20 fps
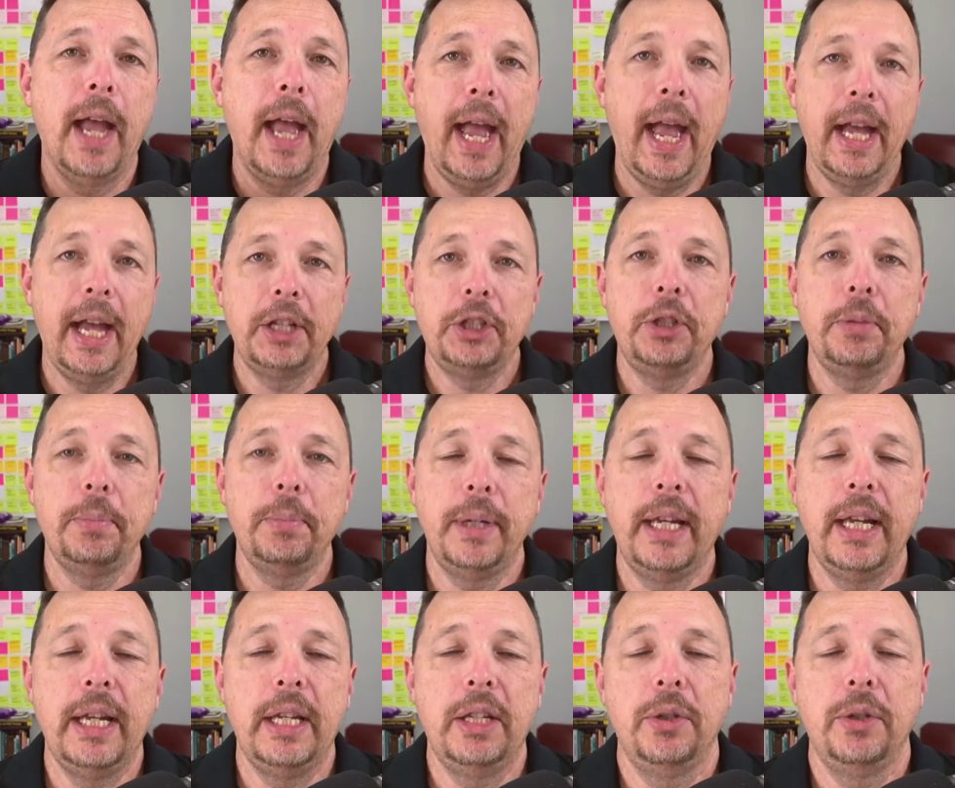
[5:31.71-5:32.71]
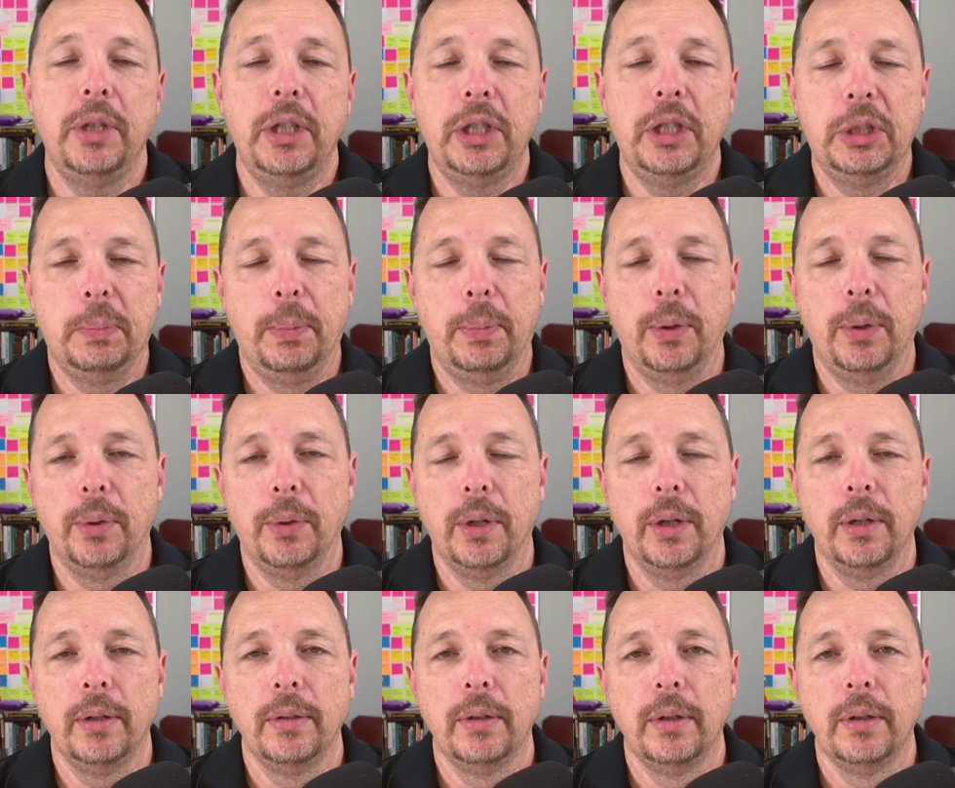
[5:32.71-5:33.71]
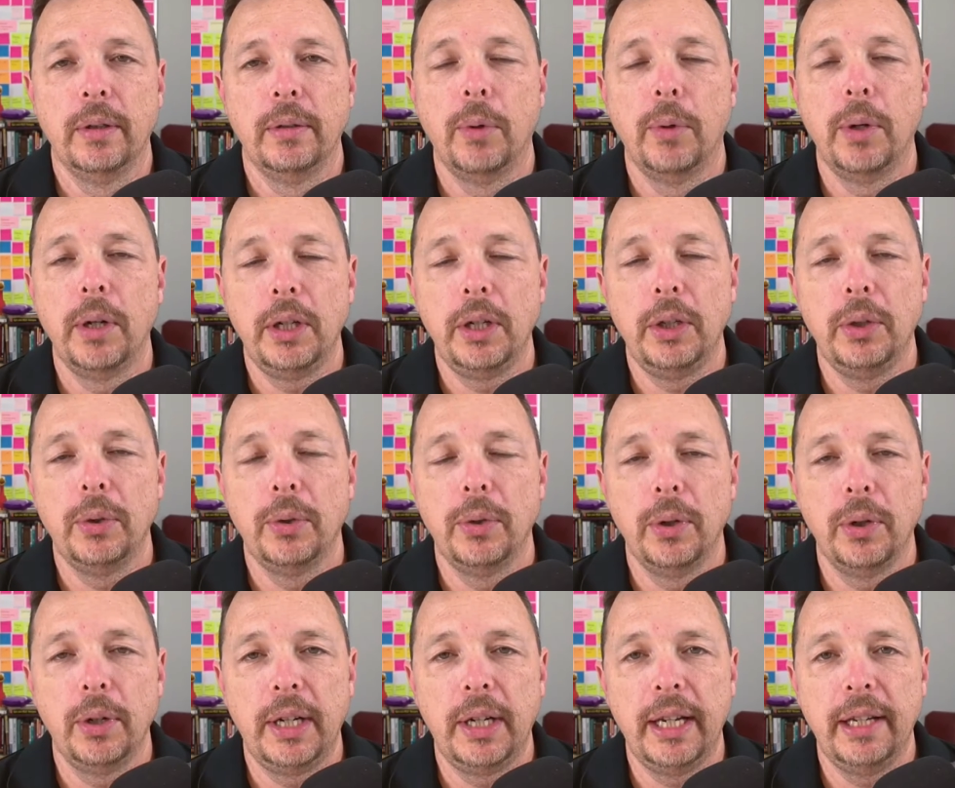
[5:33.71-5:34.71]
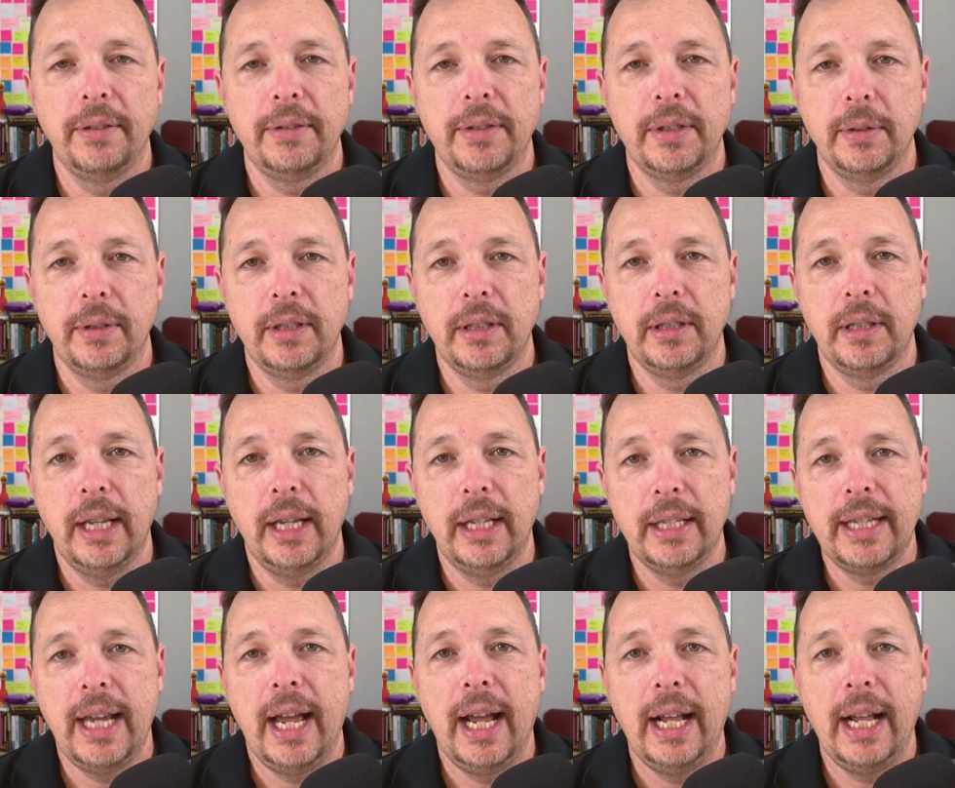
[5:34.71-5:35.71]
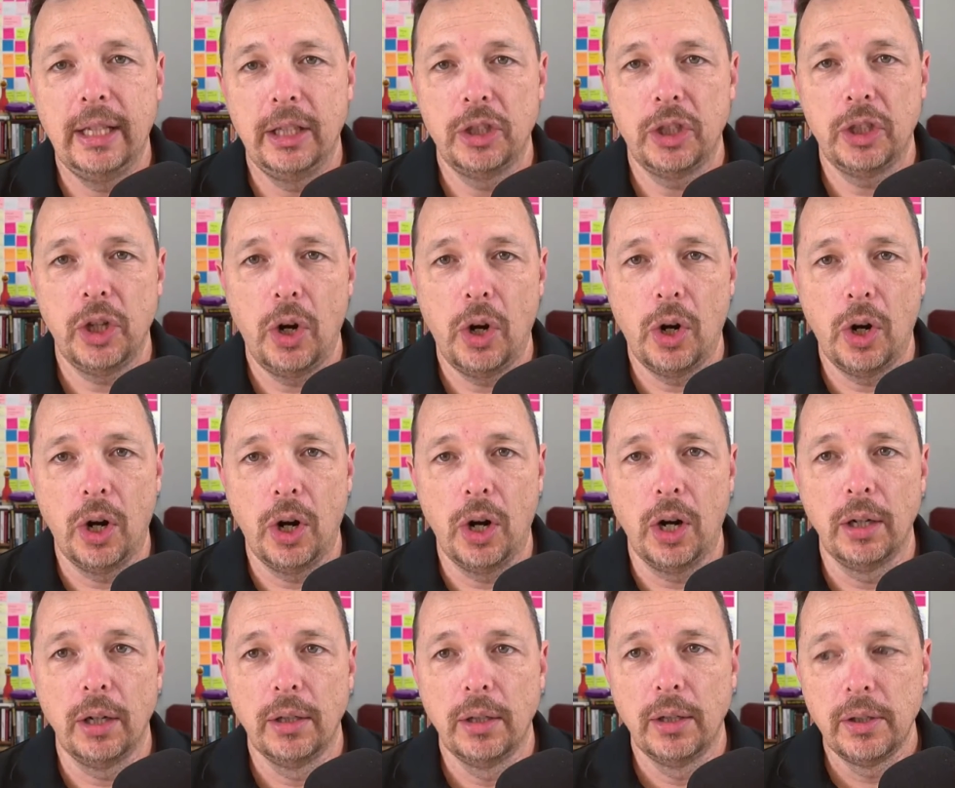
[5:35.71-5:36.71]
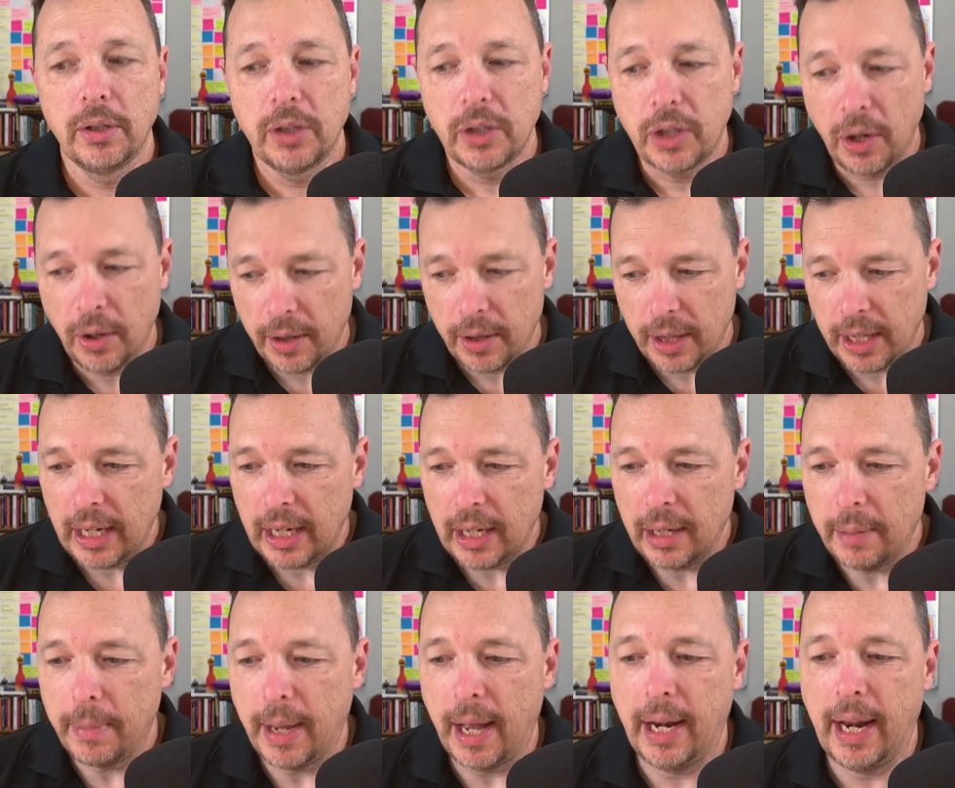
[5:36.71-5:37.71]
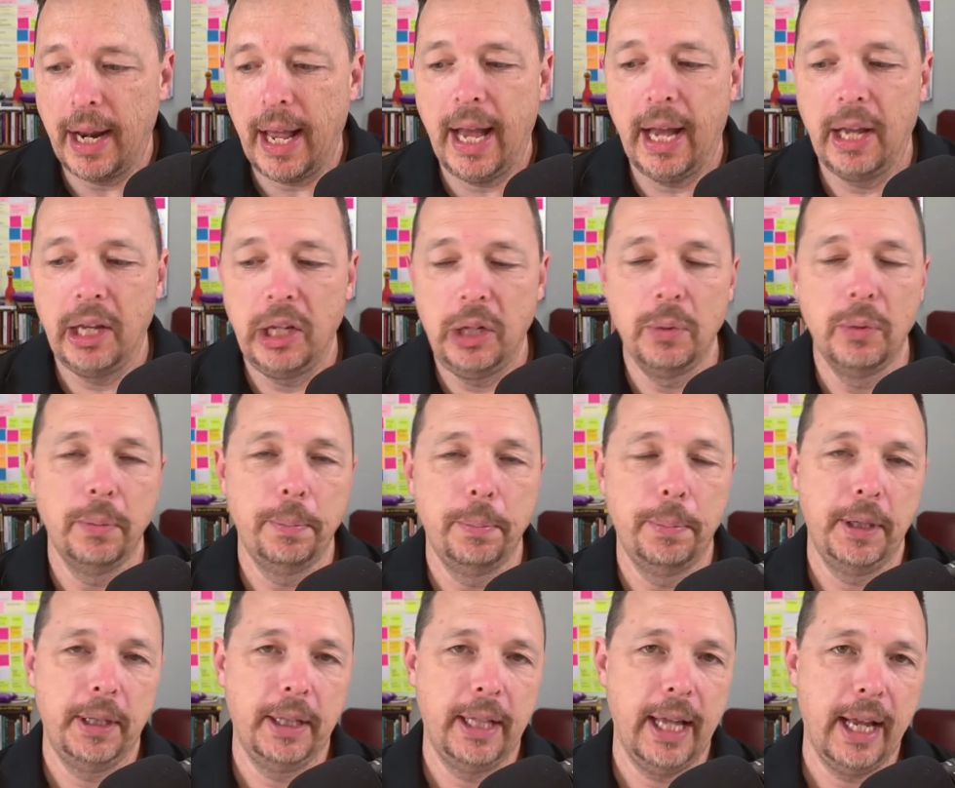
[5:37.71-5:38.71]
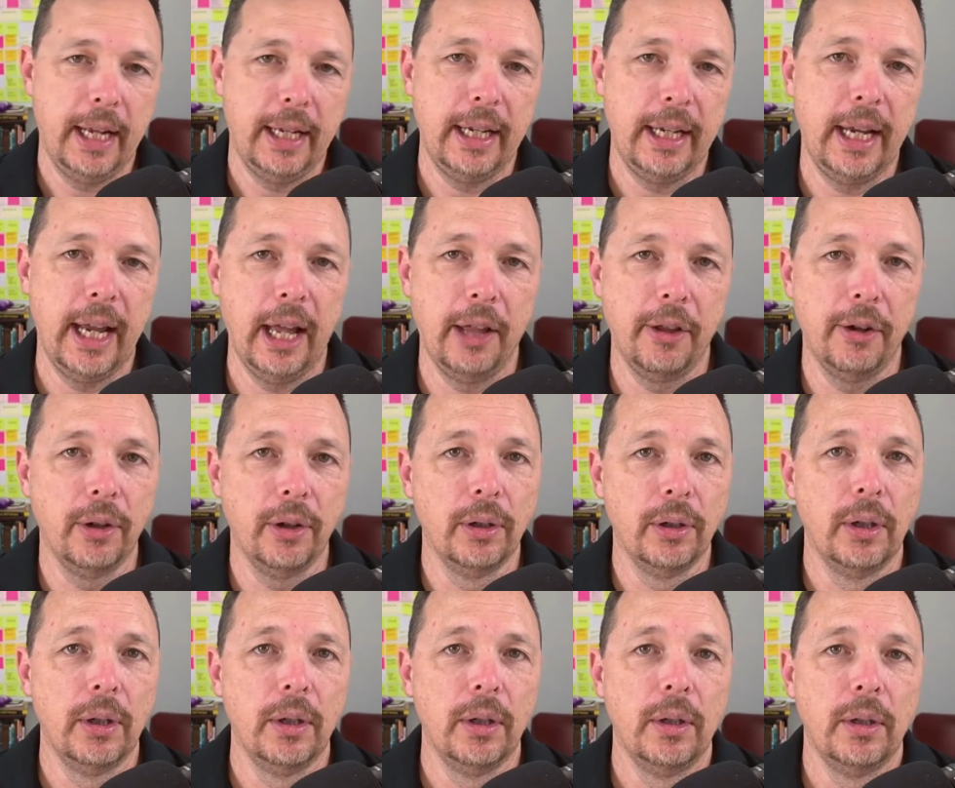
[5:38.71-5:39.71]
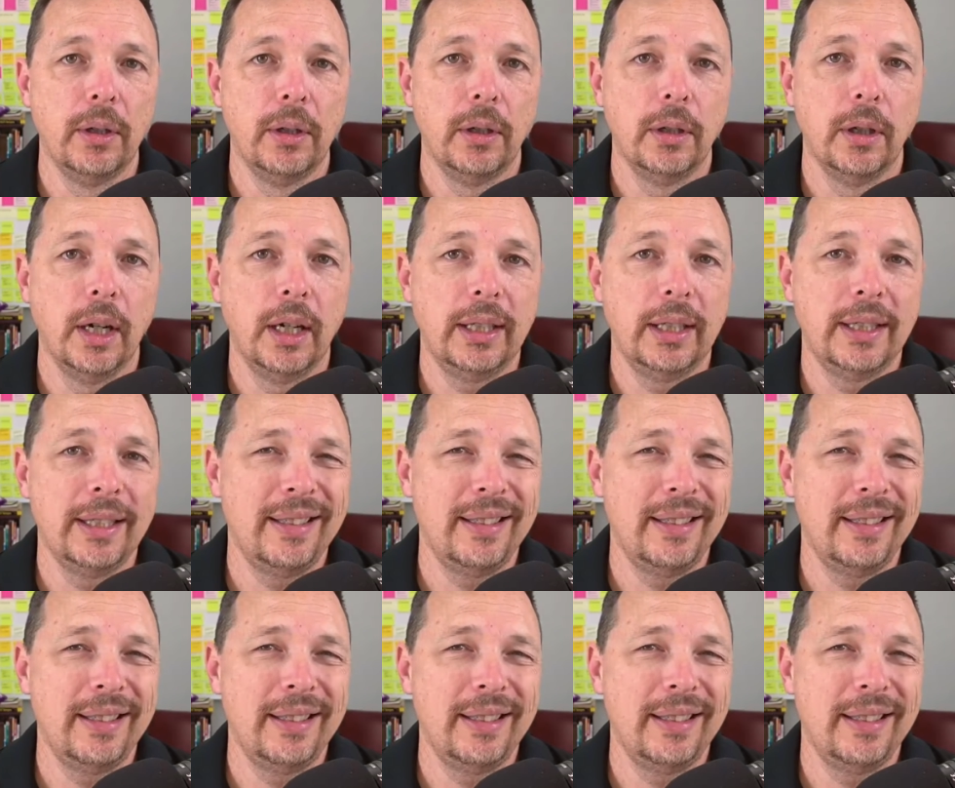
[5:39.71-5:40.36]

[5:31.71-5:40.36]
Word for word: As you begin to explore what your gifts and, and talents are, start thinking about how you will put that together, right?